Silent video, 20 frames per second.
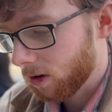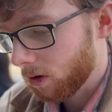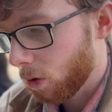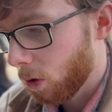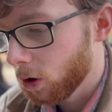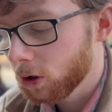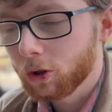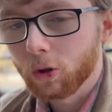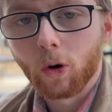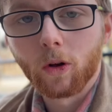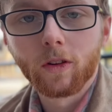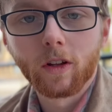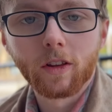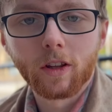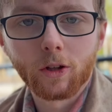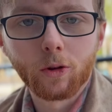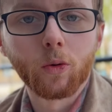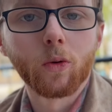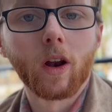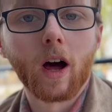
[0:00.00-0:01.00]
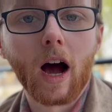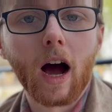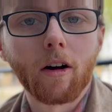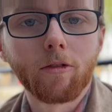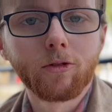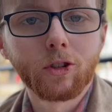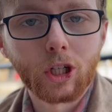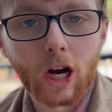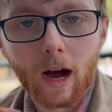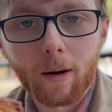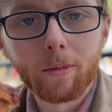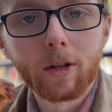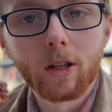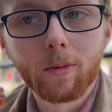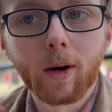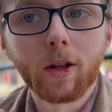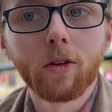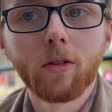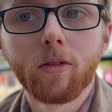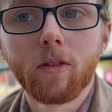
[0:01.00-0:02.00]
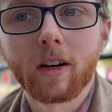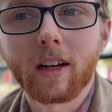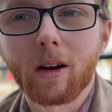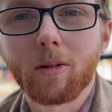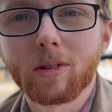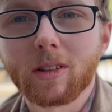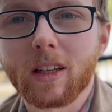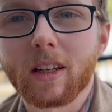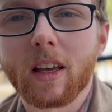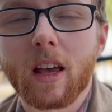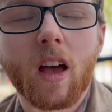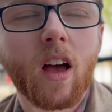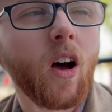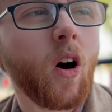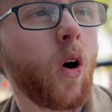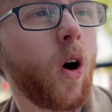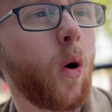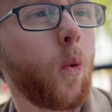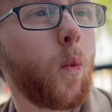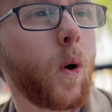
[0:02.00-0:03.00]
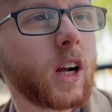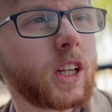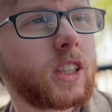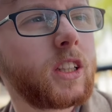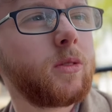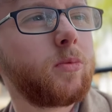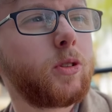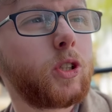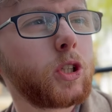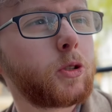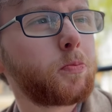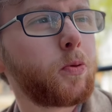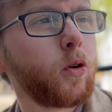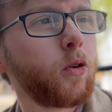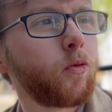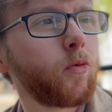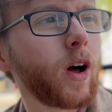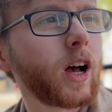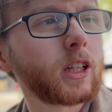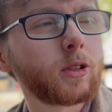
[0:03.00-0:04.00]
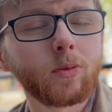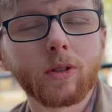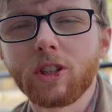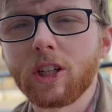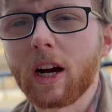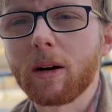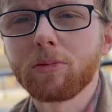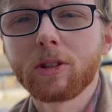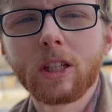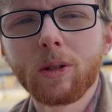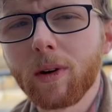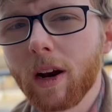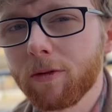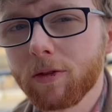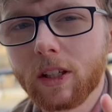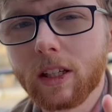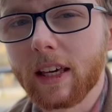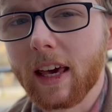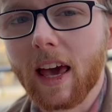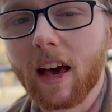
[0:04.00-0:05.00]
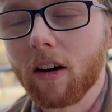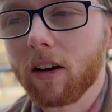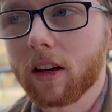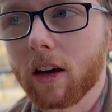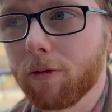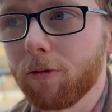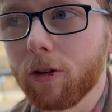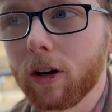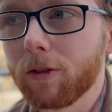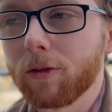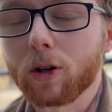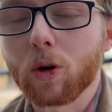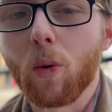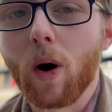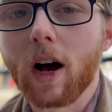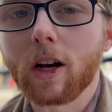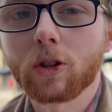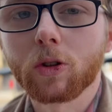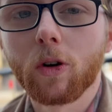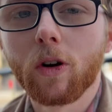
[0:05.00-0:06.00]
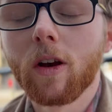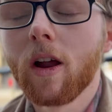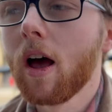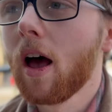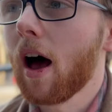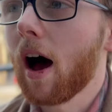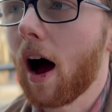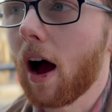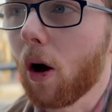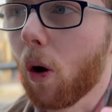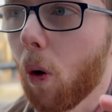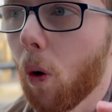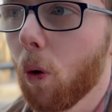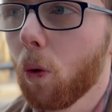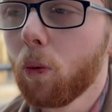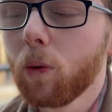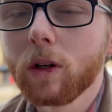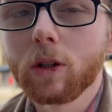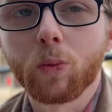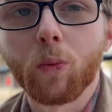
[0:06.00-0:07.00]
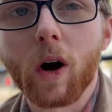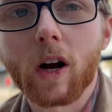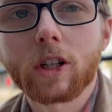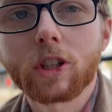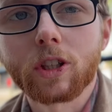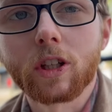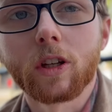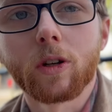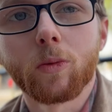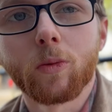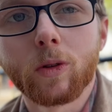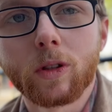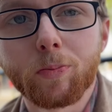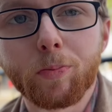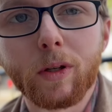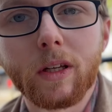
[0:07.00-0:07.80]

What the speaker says: odds on that they don't have jam in the middle. Like, I was like, I wish they would just put raspberry jam. See, whenever you get like a flavoured croissant, I always wish that it would